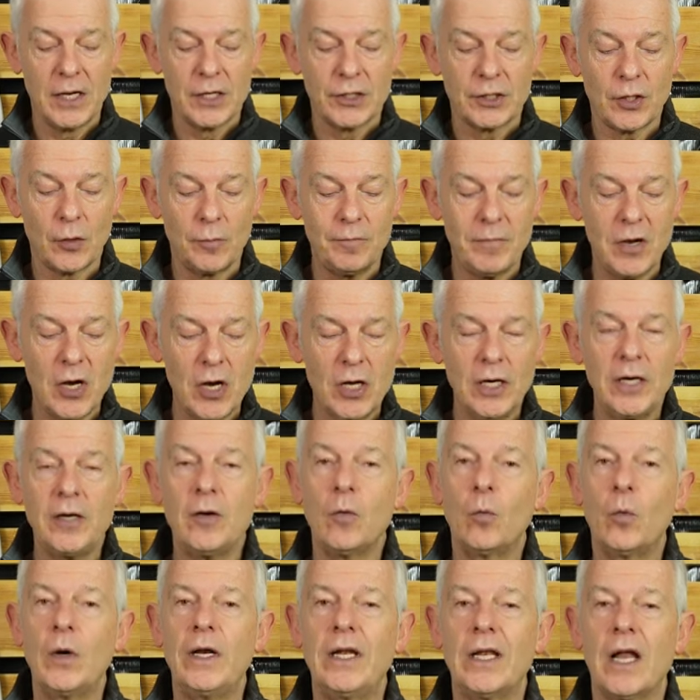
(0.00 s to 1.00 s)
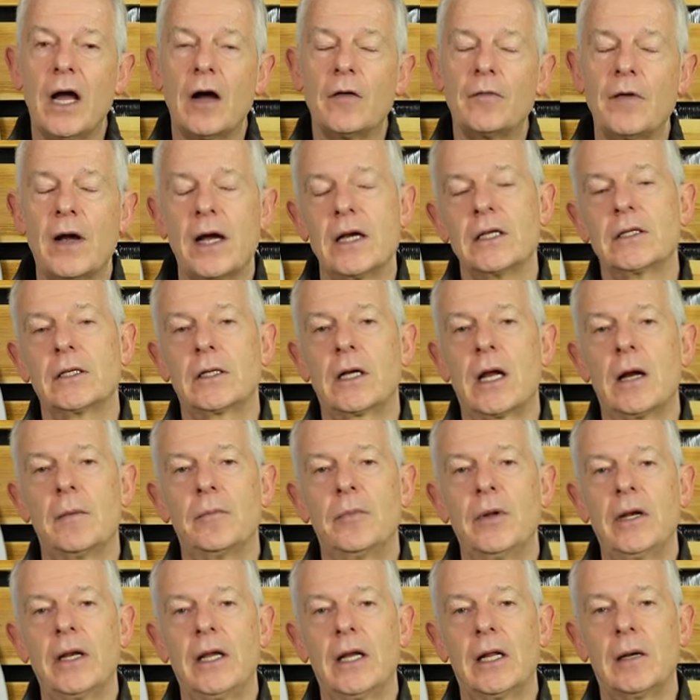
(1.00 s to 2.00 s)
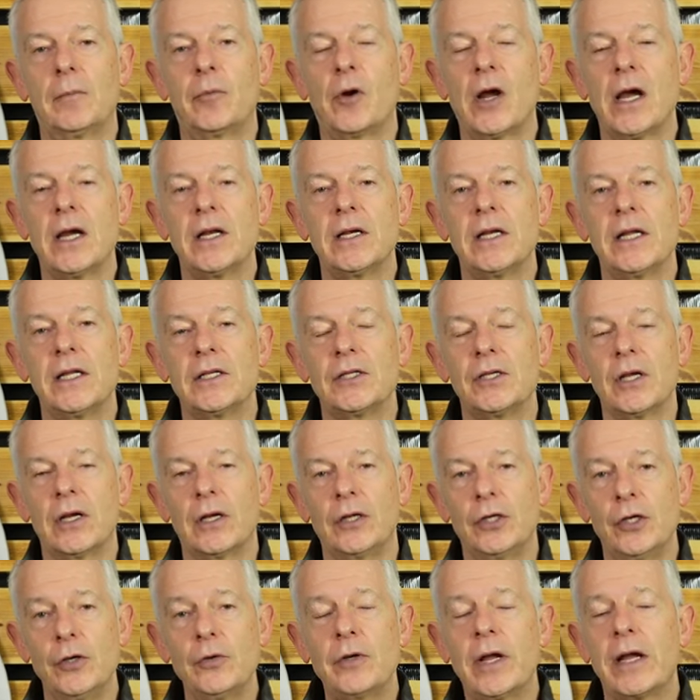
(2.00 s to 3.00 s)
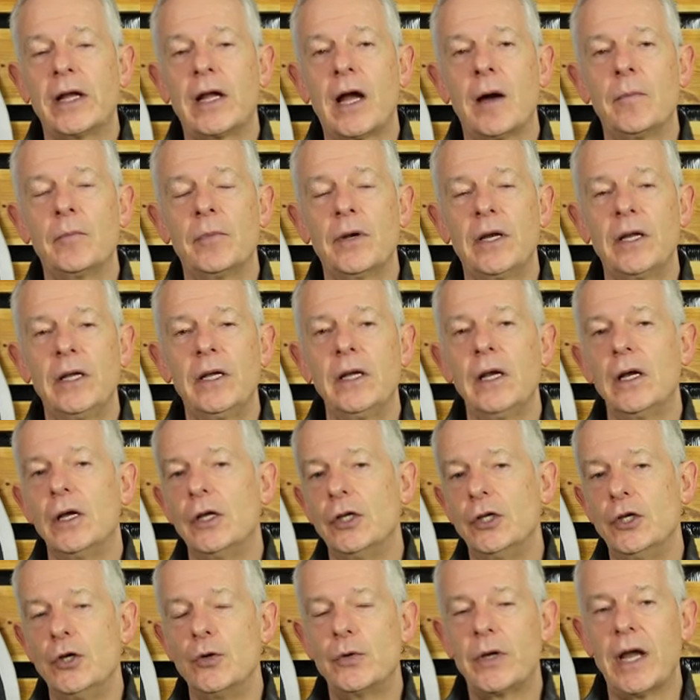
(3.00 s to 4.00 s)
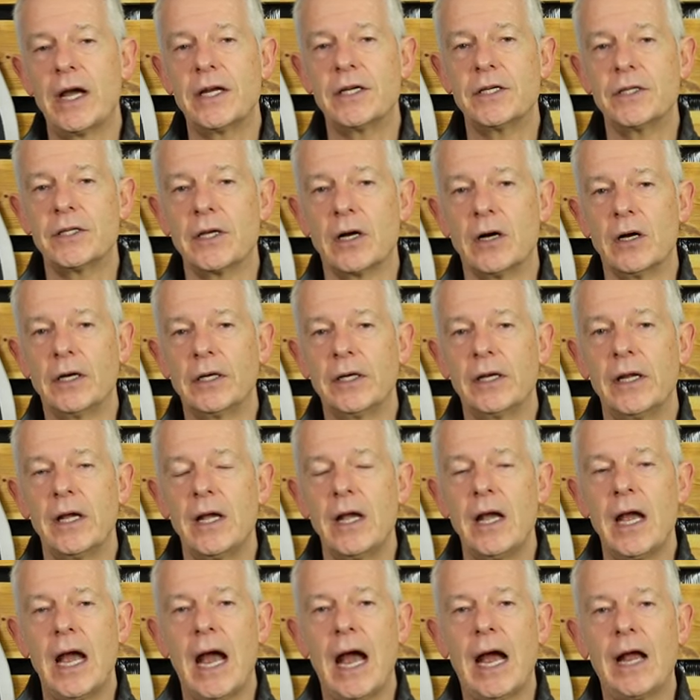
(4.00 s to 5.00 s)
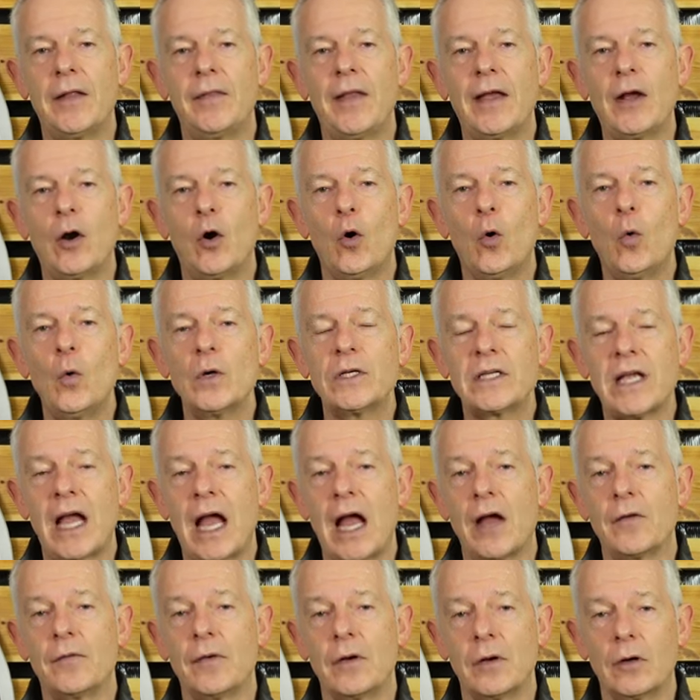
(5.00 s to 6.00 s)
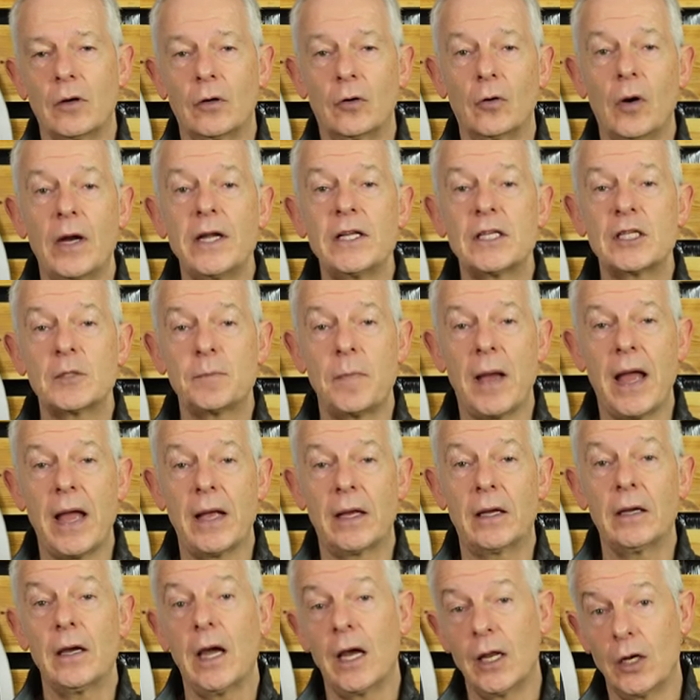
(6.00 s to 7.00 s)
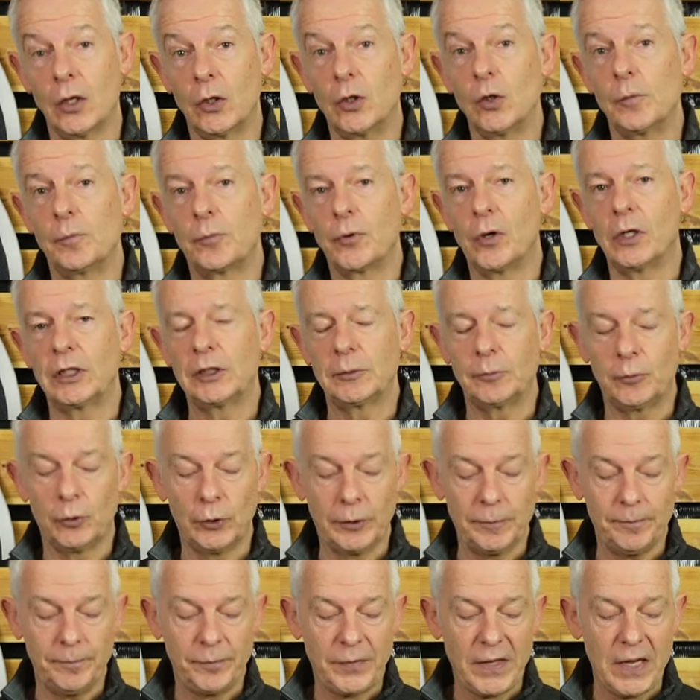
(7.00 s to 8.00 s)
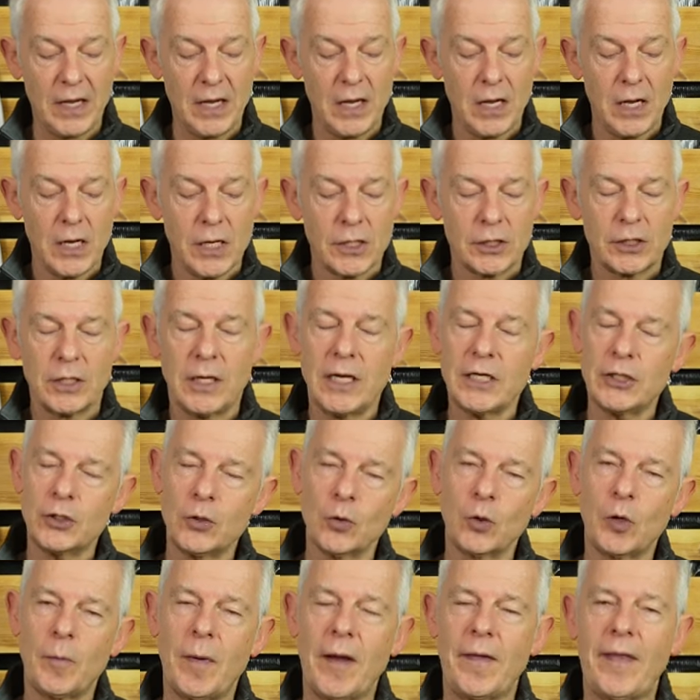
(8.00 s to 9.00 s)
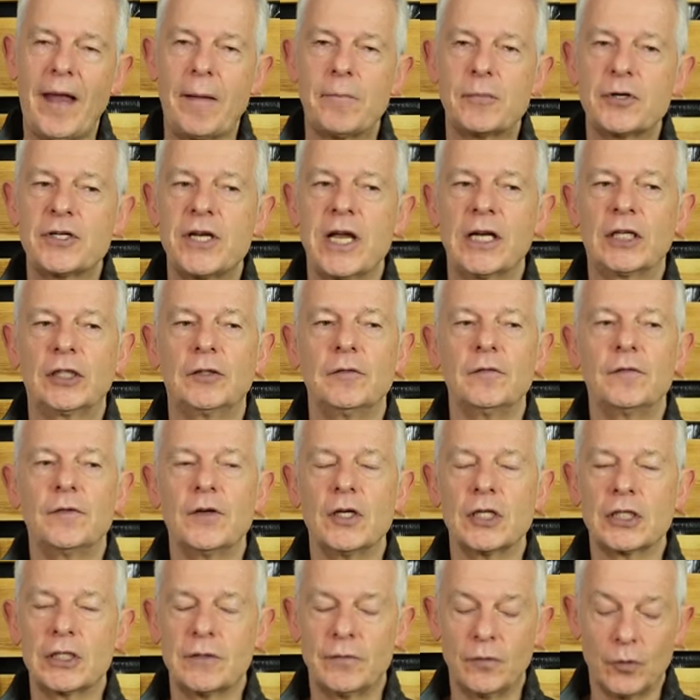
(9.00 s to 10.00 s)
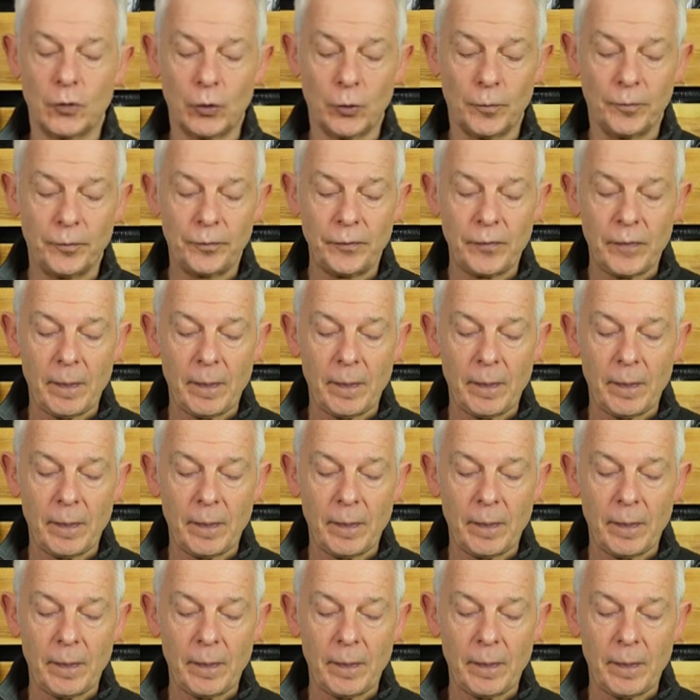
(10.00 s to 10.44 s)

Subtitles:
So Merlin, we love as a company and a brand. It's a UK company, UK designed, and they always have great spec and a good price point. So let's talk about that protection first of all.